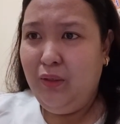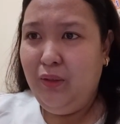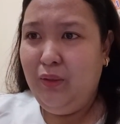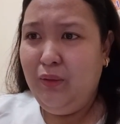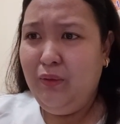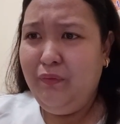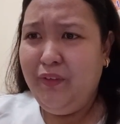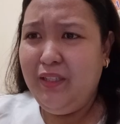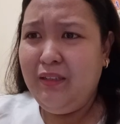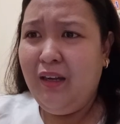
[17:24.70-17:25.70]

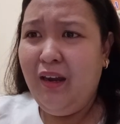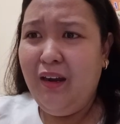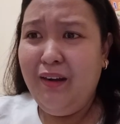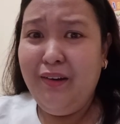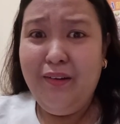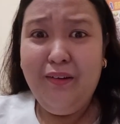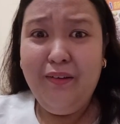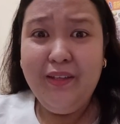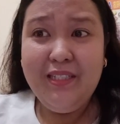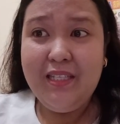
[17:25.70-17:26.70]
Luffy
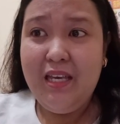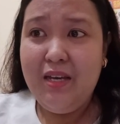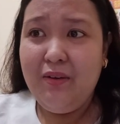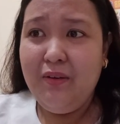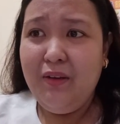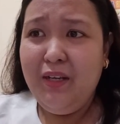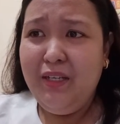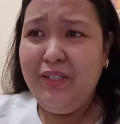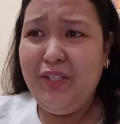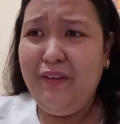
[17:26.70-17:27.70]
Taro, it's Kiku.
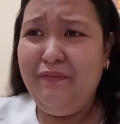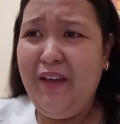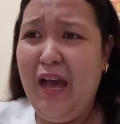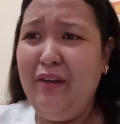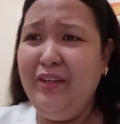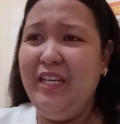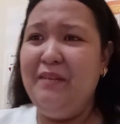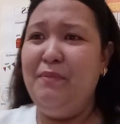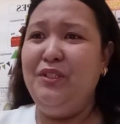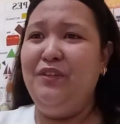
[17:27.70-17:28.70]
She found
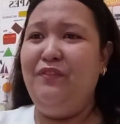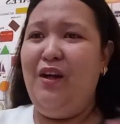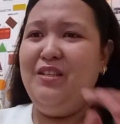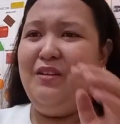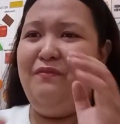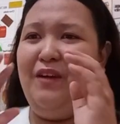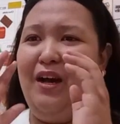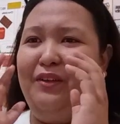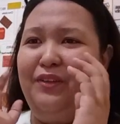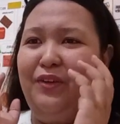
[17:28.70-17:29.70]
it, but you've also
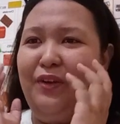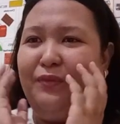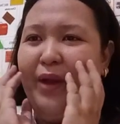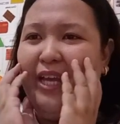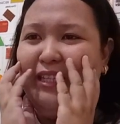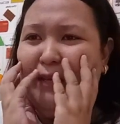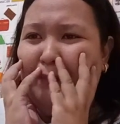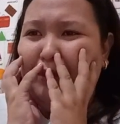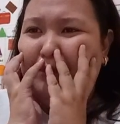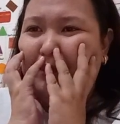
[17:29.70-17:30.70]
found your way
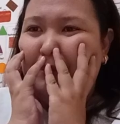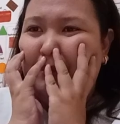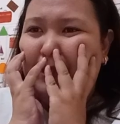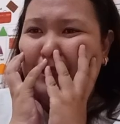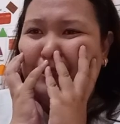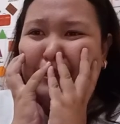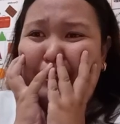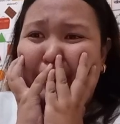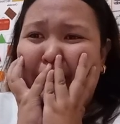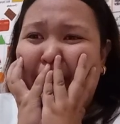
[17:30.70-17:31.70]
deep into the
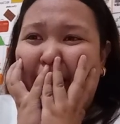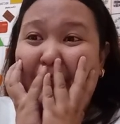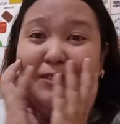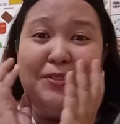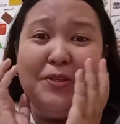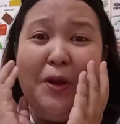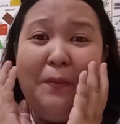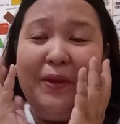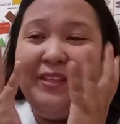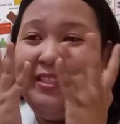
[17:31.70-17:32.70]
water. Okay, it's
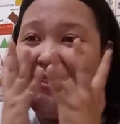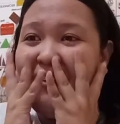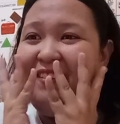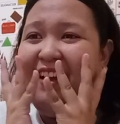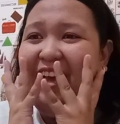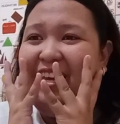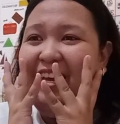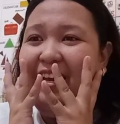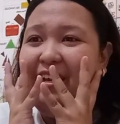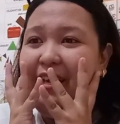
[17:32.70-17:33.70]
Chopper and he's
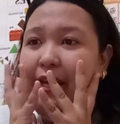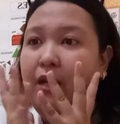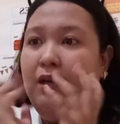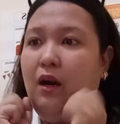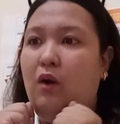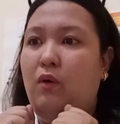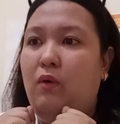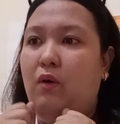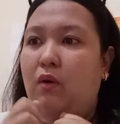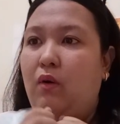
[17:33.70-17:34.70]
crying. Okay.
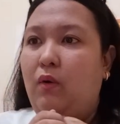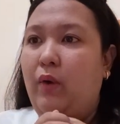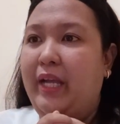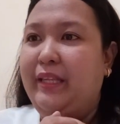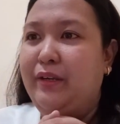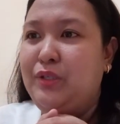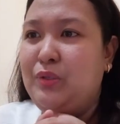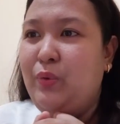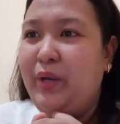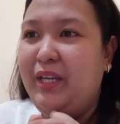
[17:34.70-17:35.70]
Oh. And there's
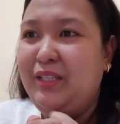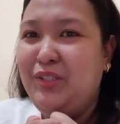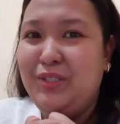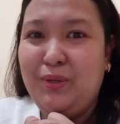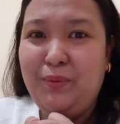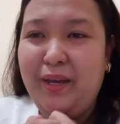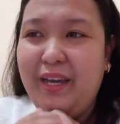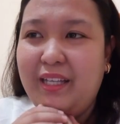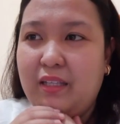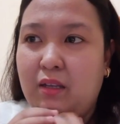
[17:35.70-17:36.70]
Queen. She's
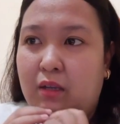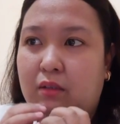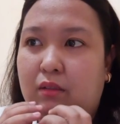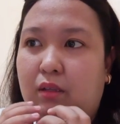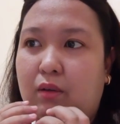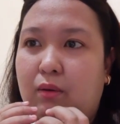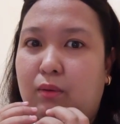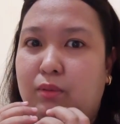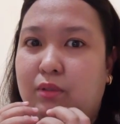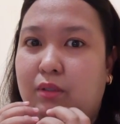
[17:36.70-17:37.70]
awake. And then the
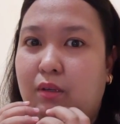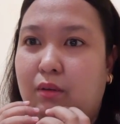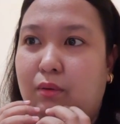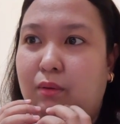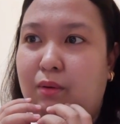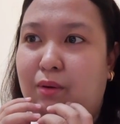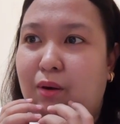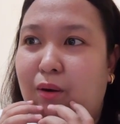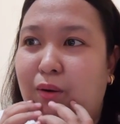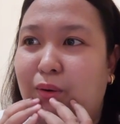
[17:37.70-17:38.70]

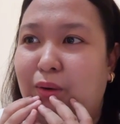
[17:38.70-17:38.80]
Oshiruko.